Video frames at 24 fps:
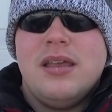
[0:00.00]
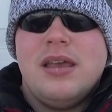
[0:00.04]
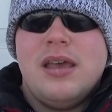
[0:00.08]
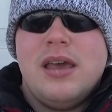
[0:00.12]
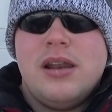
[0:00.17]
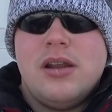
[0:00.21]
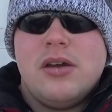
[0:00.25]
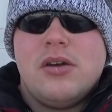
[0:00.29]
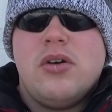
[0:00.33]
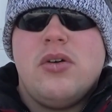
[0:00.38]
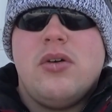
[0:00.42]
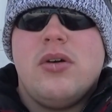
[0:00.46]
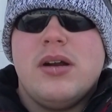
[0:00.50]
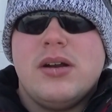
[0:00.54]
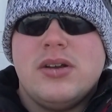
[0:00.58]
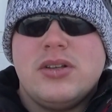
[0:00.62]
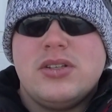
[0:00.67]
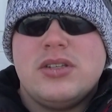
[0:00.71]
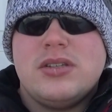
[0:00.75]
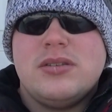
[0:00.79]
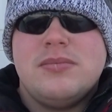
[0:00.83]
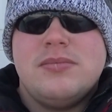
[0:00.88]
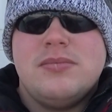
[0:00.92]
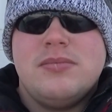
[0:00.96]
and of
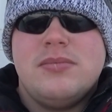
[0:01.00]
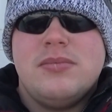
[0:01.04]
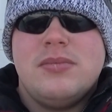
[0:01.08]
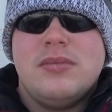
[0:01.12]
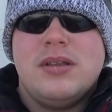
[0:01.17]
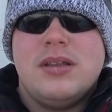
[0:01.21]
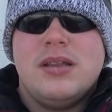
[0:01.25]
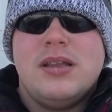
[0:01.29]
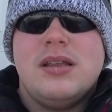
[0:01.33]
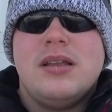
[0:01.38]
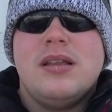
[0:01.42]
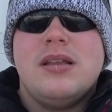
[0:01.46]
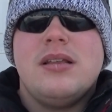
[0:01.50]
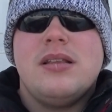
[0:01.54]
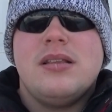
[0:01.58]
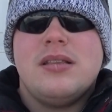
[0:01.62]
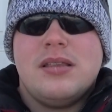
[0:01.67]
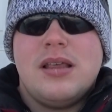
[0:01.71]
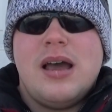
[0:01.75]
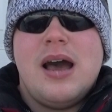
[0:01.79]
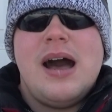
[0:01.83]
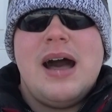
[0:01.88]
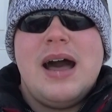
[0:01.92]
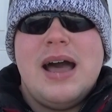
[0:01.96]
course,
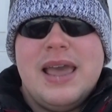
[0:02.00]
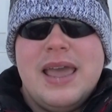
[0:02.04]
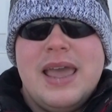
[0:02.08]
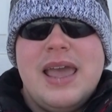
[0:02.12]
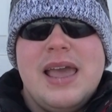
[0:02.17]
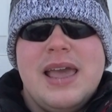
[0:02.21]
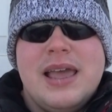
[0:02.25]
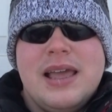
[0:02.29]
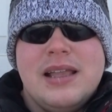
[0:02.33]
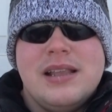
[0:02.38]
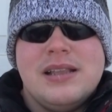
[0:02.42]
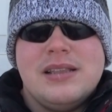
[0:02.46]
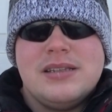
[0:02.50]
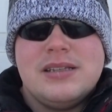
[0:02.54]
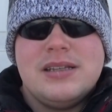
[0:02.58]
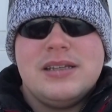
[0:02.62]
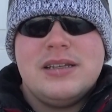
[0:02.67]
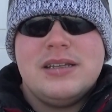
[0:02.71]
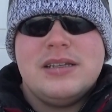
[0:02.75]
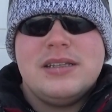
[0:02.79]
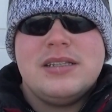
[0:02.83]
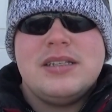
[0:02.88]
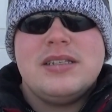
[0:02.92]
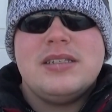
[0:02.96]
the high-end
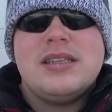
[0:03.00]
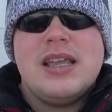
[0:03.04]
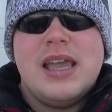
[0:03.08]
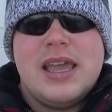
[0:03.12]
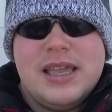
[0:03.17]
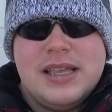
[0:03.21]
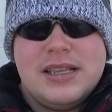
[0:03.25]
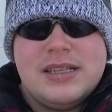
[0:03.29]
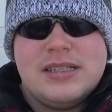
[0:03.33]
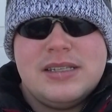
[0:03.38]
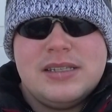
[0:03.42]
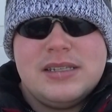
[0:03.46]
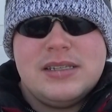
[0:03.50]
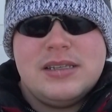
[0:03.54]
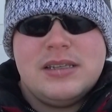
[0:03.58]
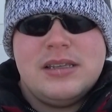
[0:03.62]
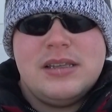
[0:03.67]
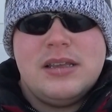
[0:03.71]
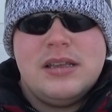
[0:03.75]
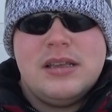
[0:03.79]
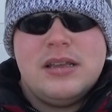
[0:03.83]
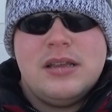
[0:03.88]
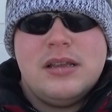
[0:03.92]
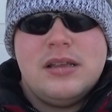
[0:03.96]
stakes
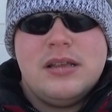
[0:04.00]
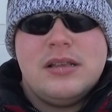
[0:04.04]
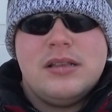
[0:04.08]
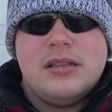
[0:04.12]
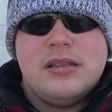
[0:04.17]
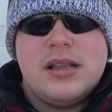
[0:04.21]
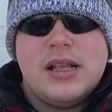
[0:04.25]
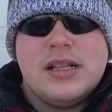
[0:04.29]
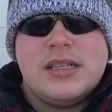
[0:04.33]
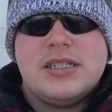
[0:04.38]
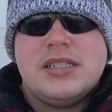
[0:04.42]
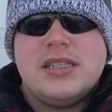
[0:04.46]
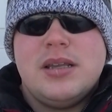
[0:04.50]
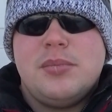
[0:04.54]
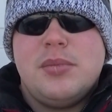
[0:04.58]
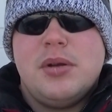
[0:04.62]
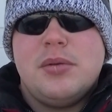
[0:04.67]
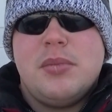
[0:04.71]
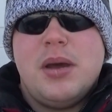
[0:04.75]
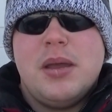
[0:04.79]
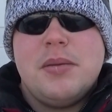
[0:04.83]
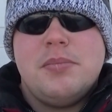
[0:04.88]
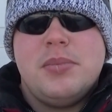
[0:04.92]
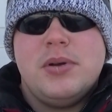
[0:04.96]
that
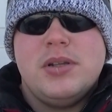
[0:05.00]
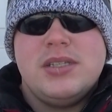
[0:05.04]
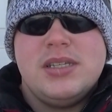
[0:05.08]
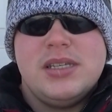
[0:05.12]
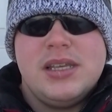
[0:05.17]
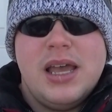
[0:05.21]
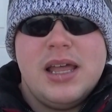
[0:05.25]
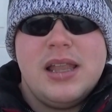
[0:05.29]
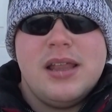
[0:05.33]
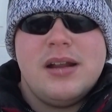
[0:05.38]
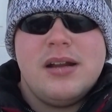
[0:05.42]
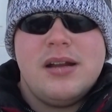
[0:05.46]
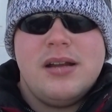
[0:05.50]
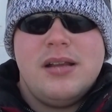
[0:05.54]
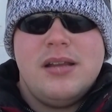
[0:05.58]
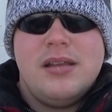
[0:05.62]
someone might put together.